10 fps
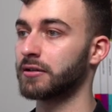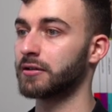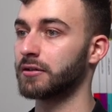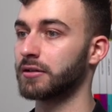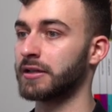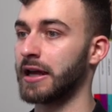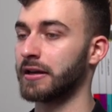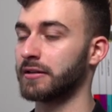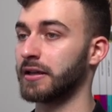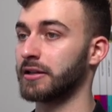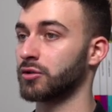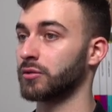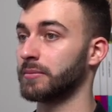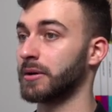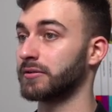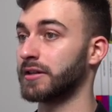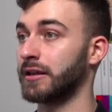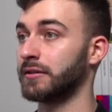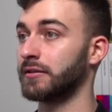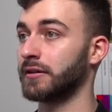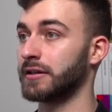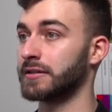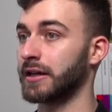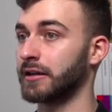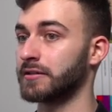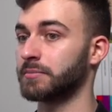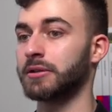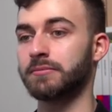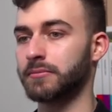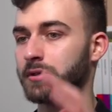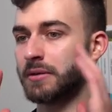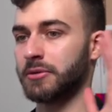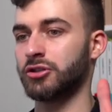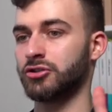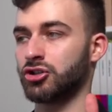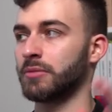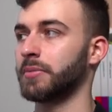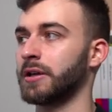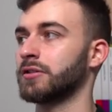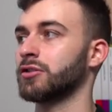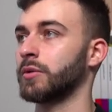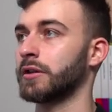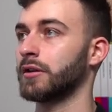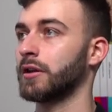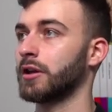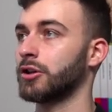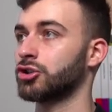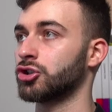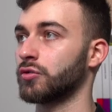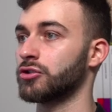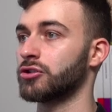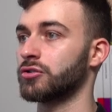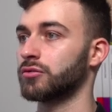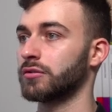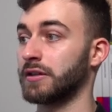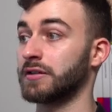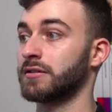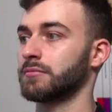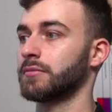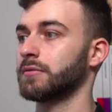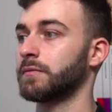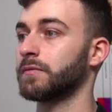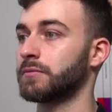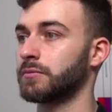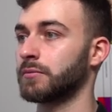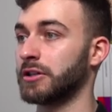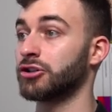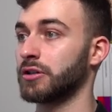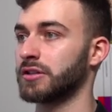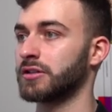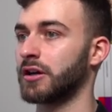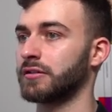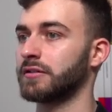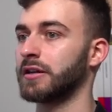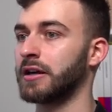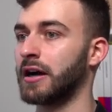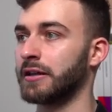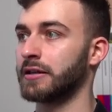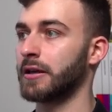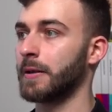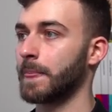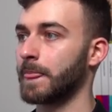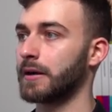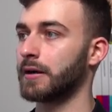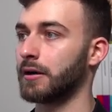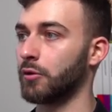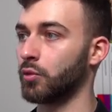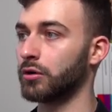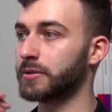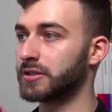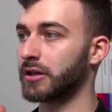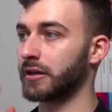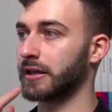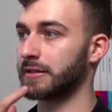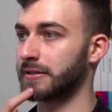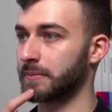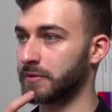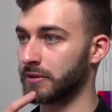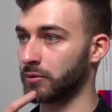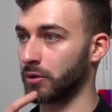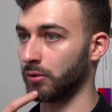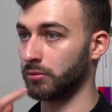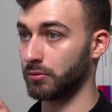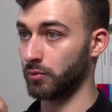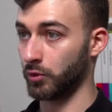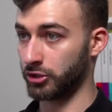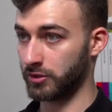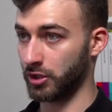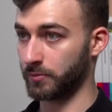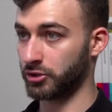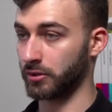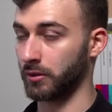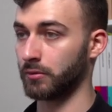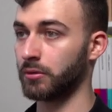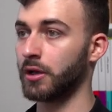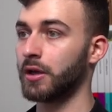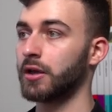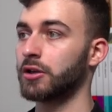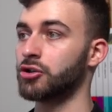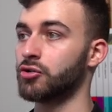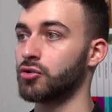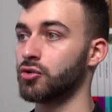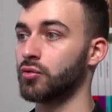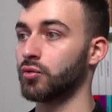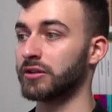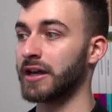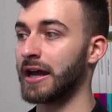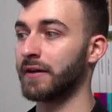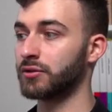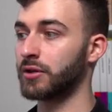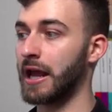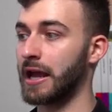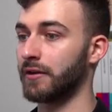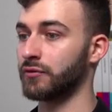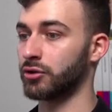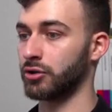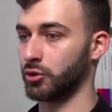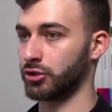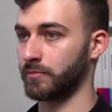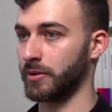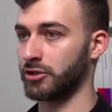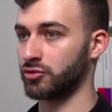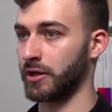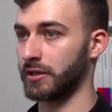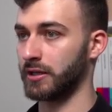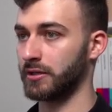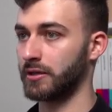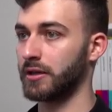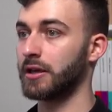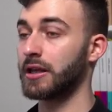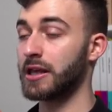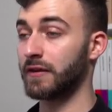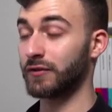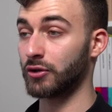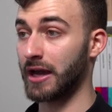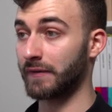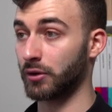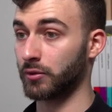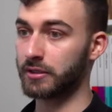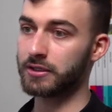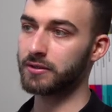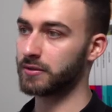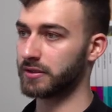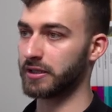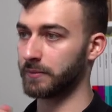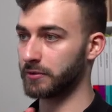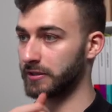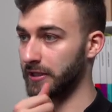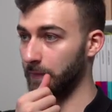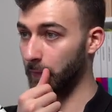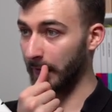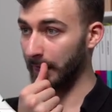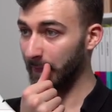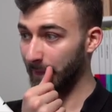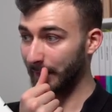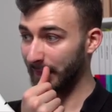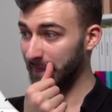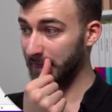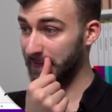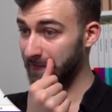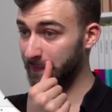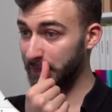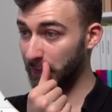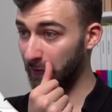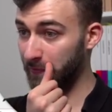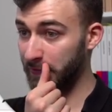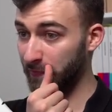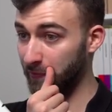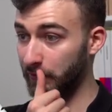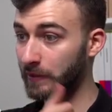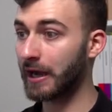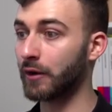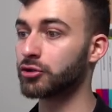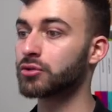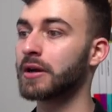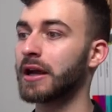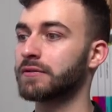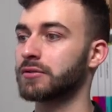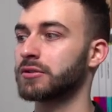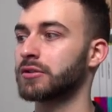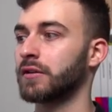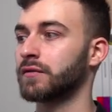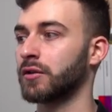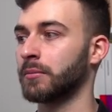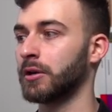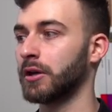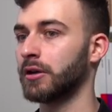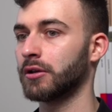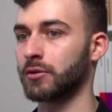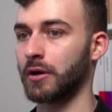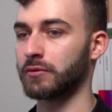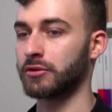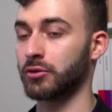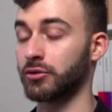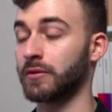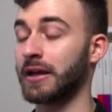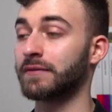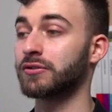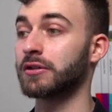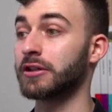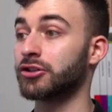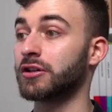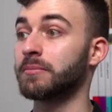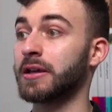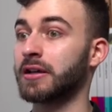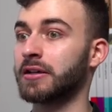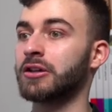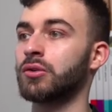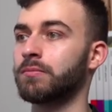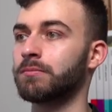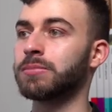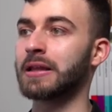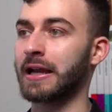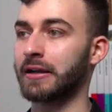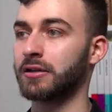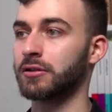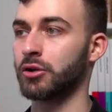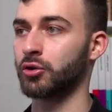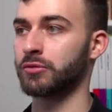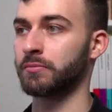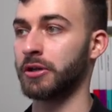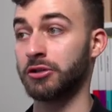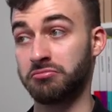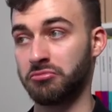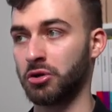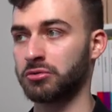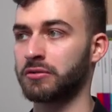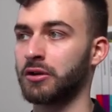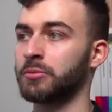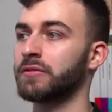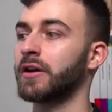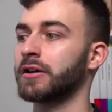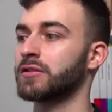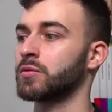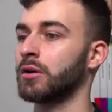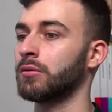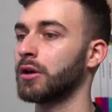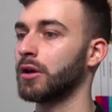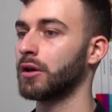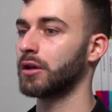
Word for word: that it takes only about 10 30 seconds but let me just jump into it show you let's literally start the guide uh, we'll be starting at step zero which is optional you would have to have your Notion page ready. If you have it already, skip to step one. In step zero, I'll be showing you how you don't have to start from ground zero. You don't have to literally make a new blank Notion page, although that will be fine as well if